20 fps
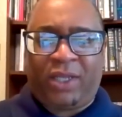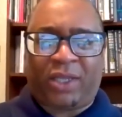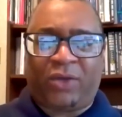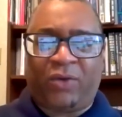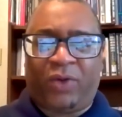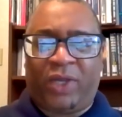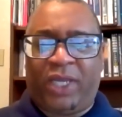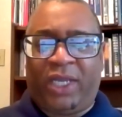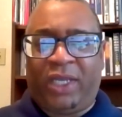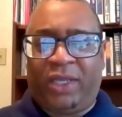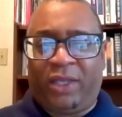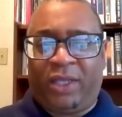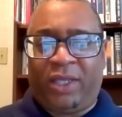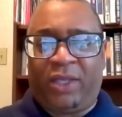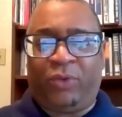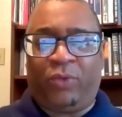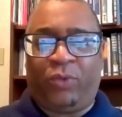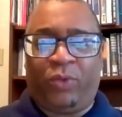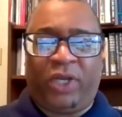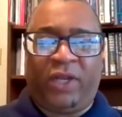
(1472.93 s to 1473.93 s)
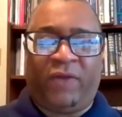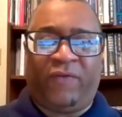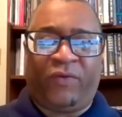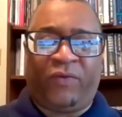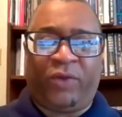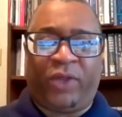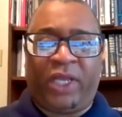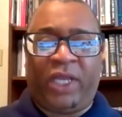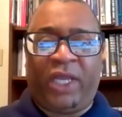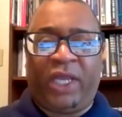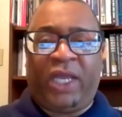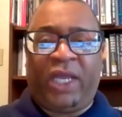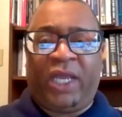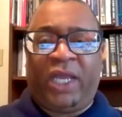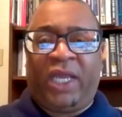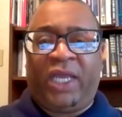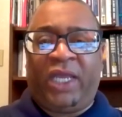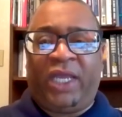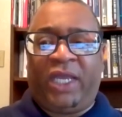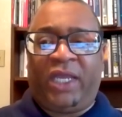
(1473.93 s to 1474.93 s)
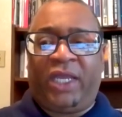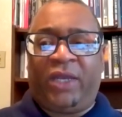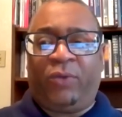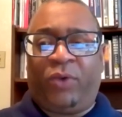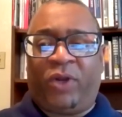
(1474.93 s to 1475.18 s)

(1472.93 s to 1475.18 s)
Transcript: So he, whenever the he,